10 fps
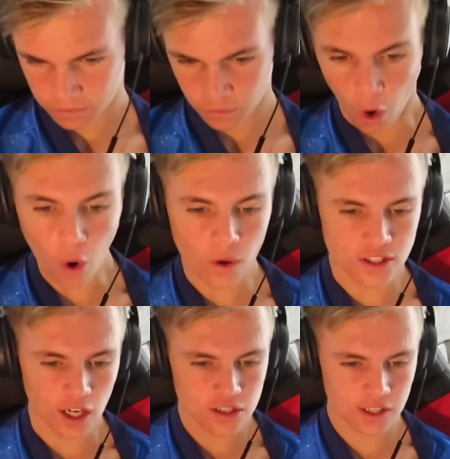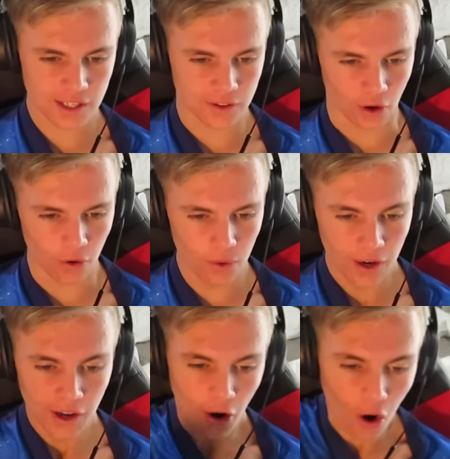Oh, it's Argentinian though.
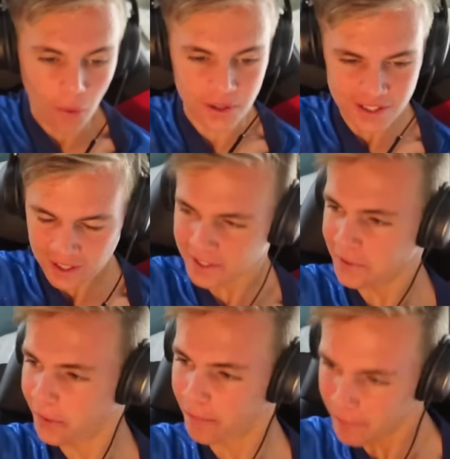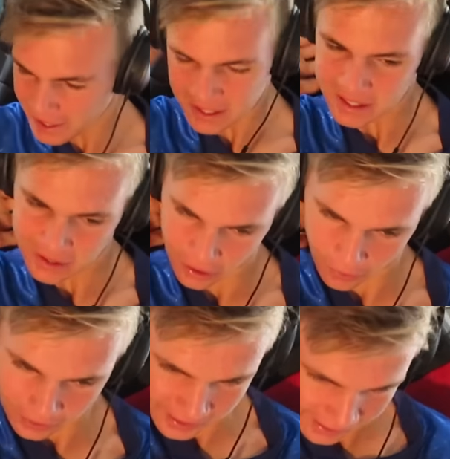Oh, it's Lionel Messi though.
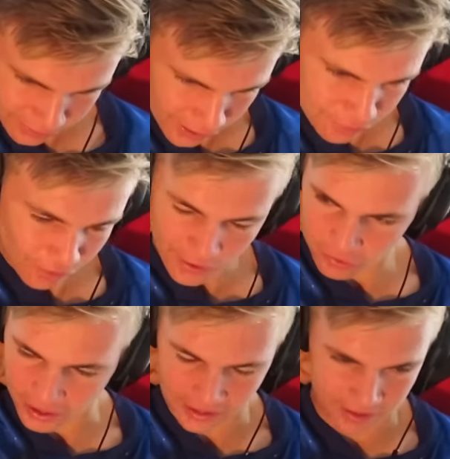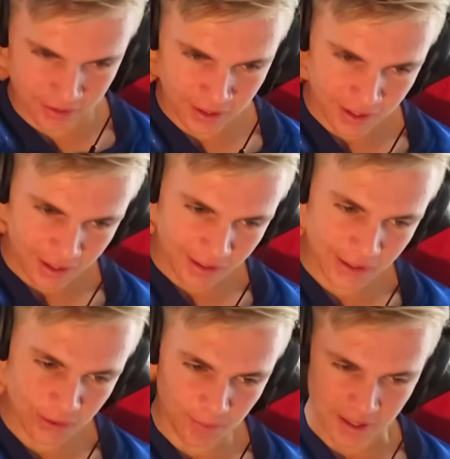Okay, 95 rated.
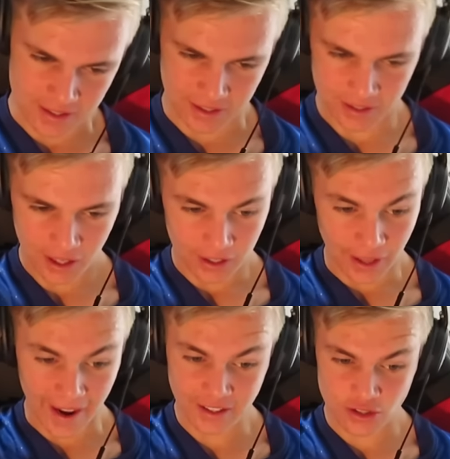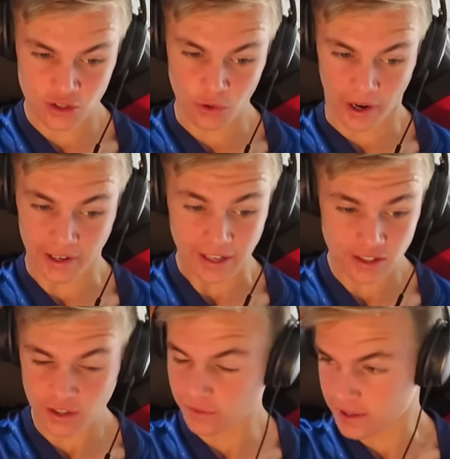Lionel Messi. And it's new. I actually
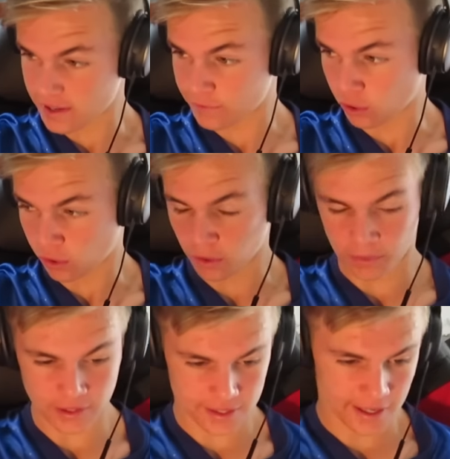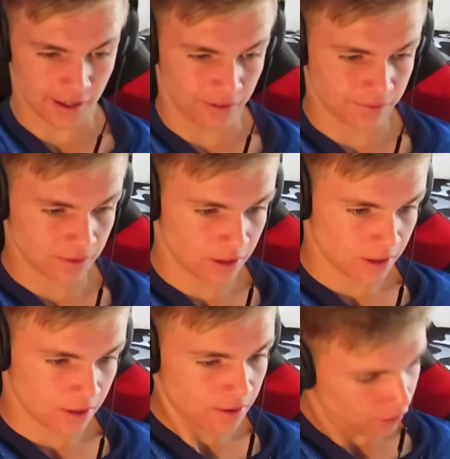didn't realize I've not got him on this account.
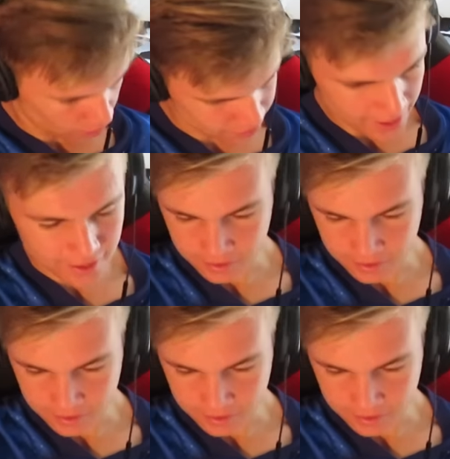I'll take it.